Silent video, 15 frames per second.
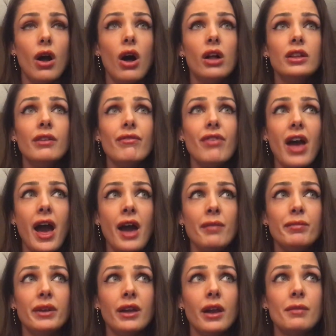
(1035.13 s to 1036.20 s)
all of
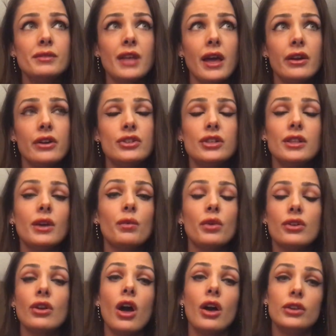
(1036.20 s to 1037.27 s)
that becomes energy that
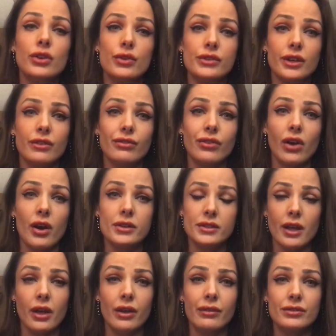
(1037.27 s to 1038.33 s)
we're not using for
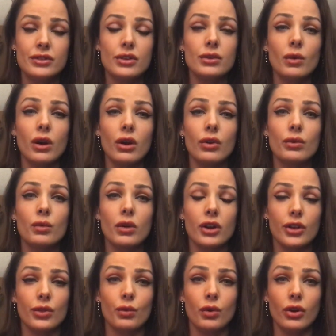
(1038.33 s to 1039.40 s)
ourselves to do our own
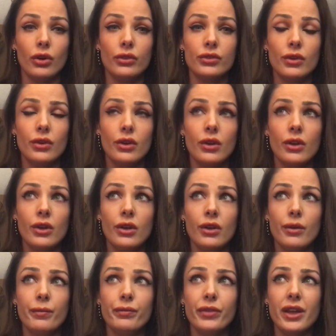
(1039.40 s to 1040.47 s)
work in the world.
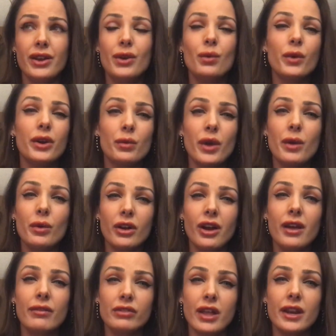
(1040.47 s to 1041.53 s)
And in a weird way, we're
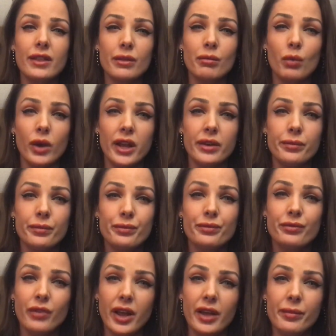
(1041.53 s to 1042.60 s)
kind of letting them win,
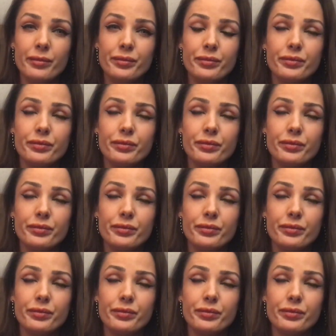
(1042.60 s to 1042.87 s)
right?